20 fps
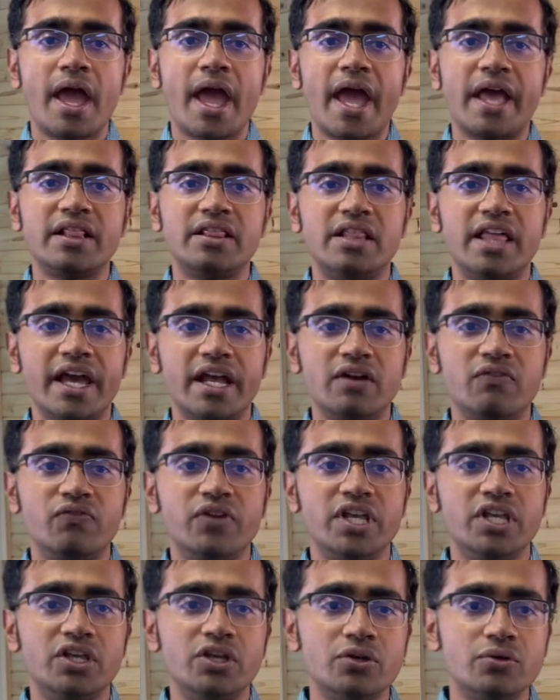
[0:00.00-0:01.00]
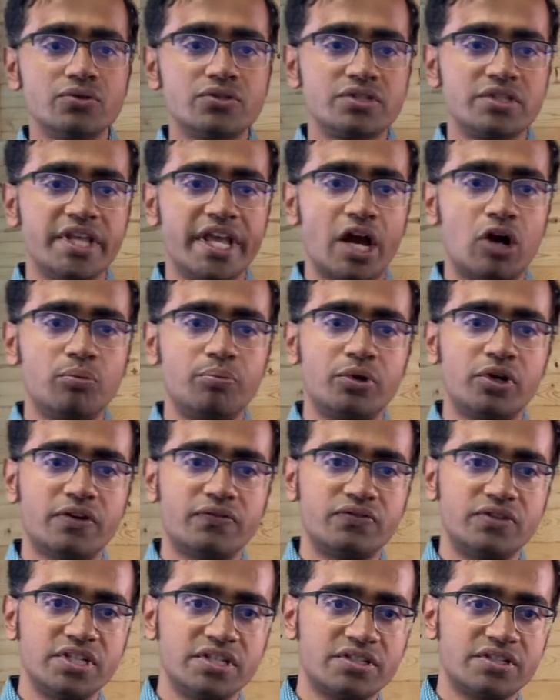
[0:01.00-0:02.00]
And then we use the output
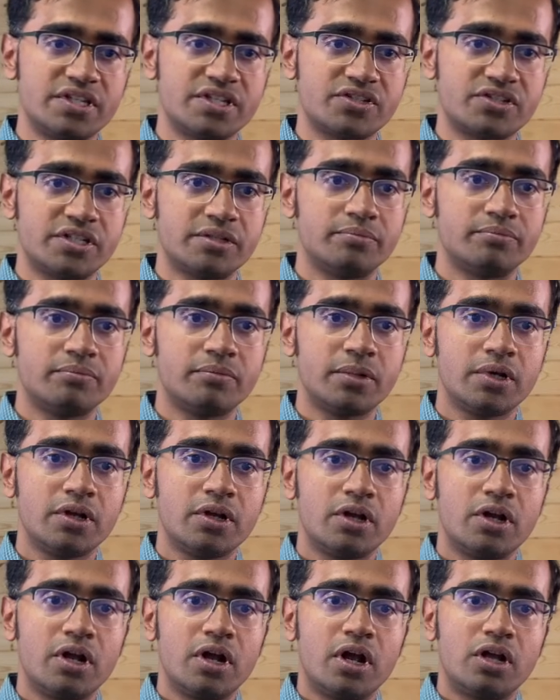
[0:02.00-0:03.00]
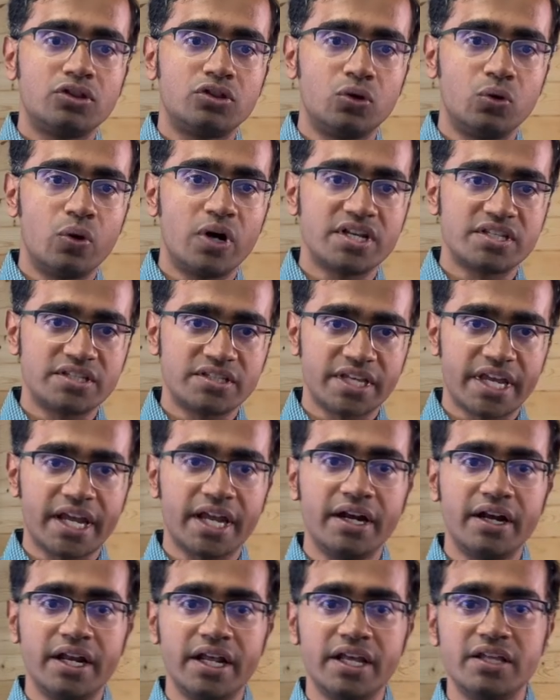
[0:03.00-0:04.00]
of this system through a
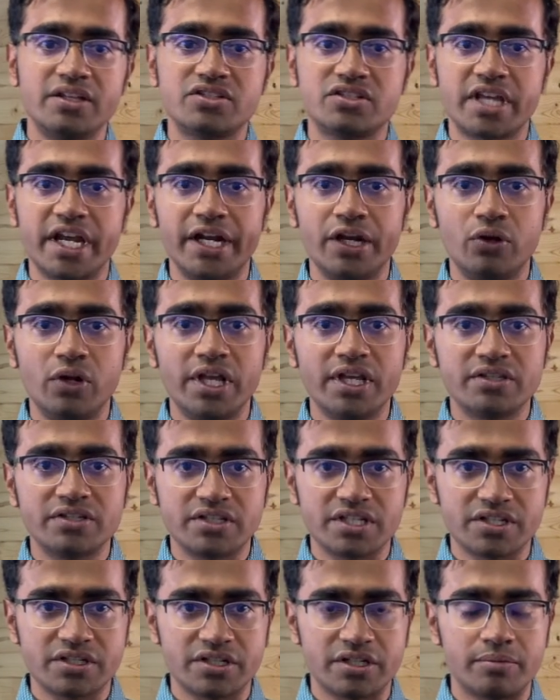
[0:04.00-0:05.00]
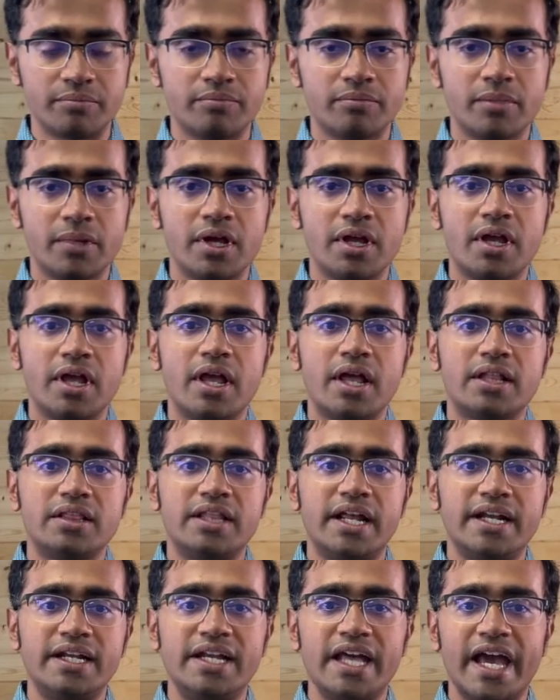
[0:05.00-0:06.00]
secondary scheduling system
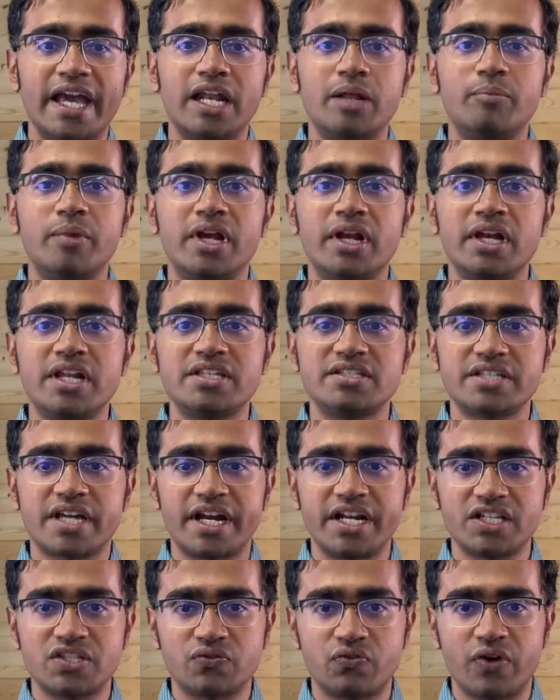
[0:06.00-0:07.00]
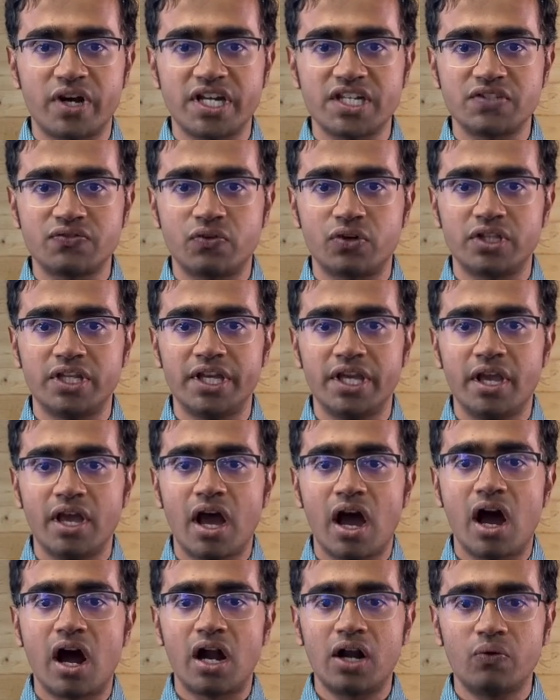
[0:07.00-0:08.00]
that dynamically satisfies for the
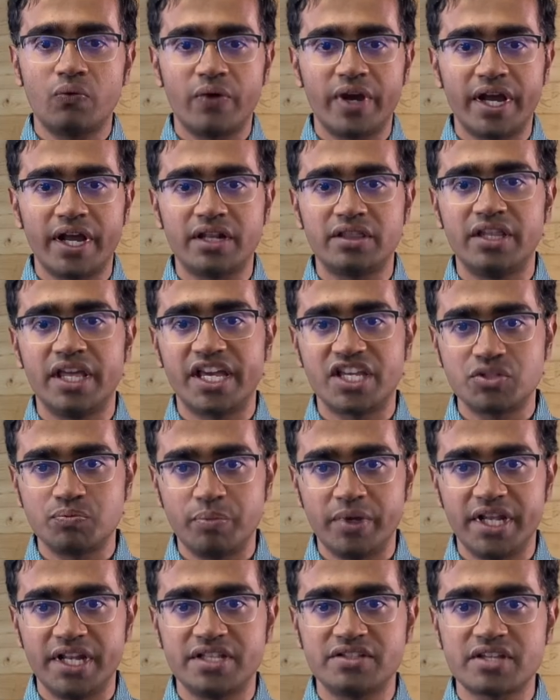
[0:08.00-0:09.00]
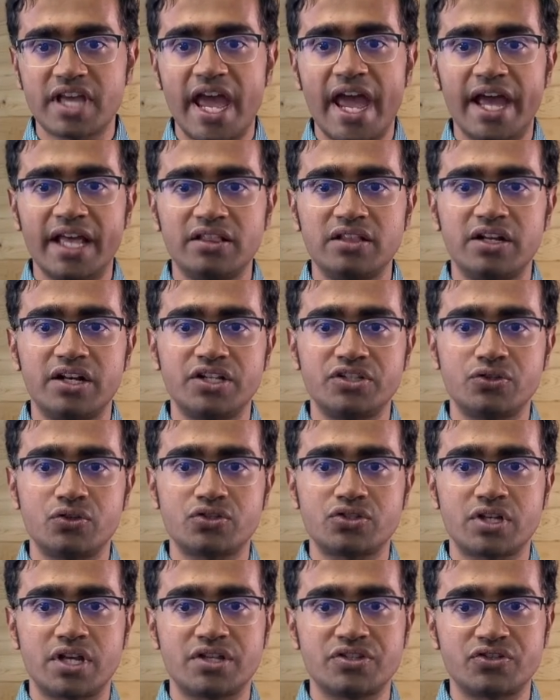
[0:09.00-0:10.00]
hardware, the experience, and the
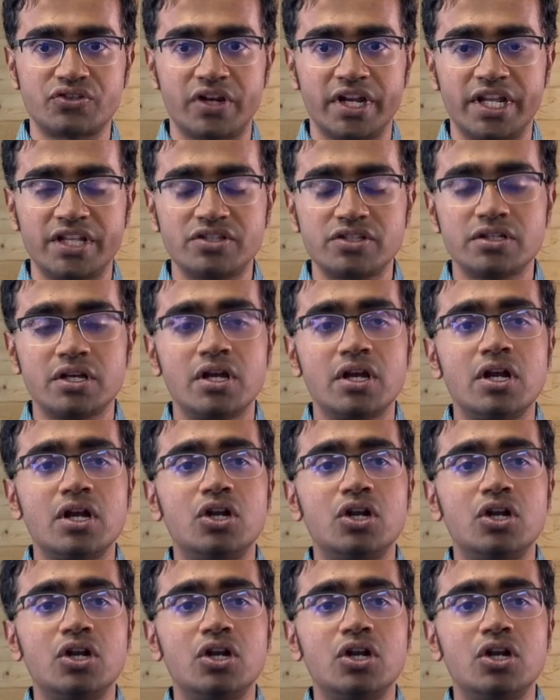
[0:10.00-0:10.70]
resource constraints